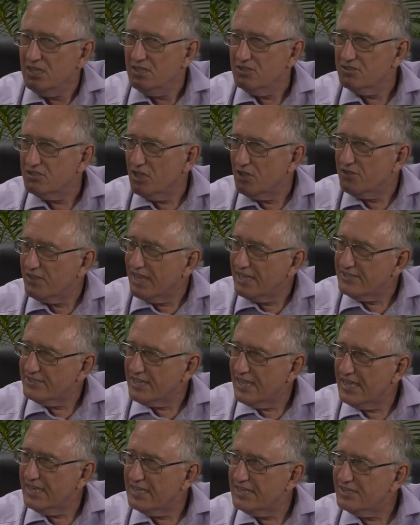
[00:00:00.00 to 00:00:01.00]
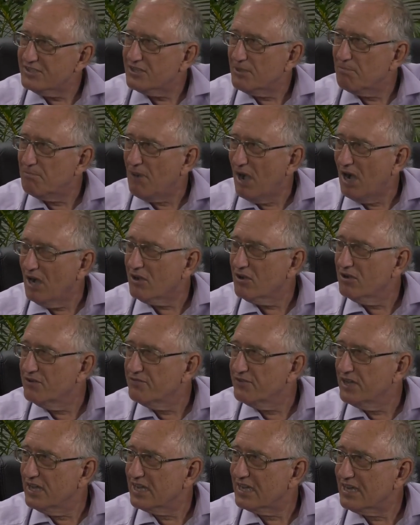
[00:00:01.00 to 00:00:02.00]
So they say it is a mark
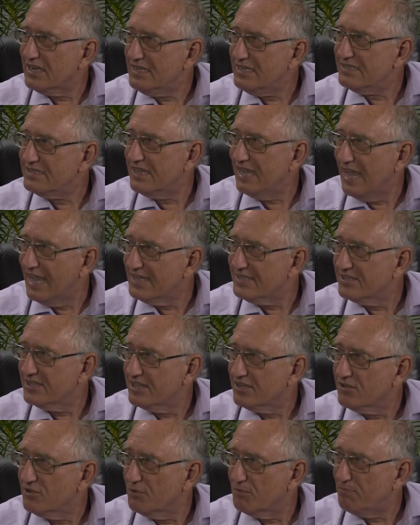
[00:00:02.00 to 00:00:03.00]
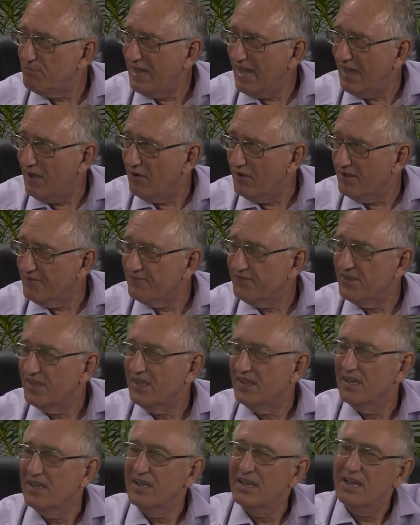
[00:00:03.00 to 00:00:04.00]
of her ecclesiastical power.
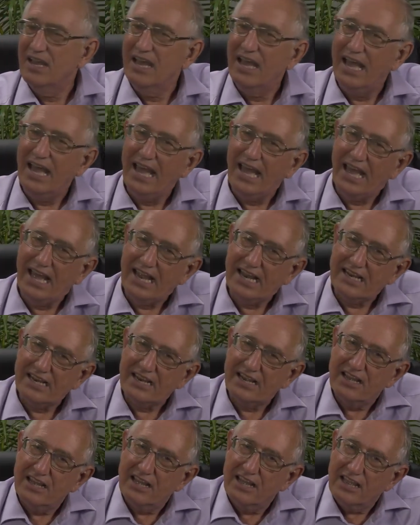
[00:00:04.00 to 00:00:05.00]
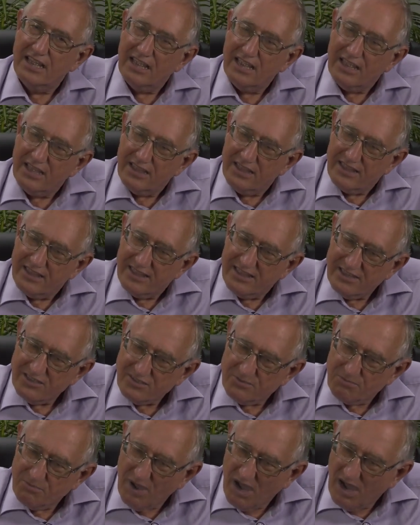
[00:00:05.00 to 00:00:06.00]
And
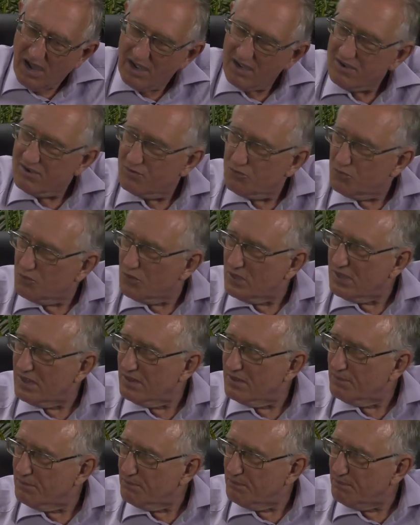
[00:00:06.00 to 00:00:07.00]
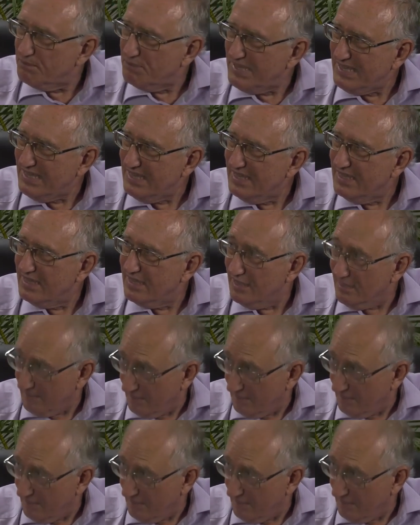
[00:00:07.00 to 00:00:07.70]
this mark will be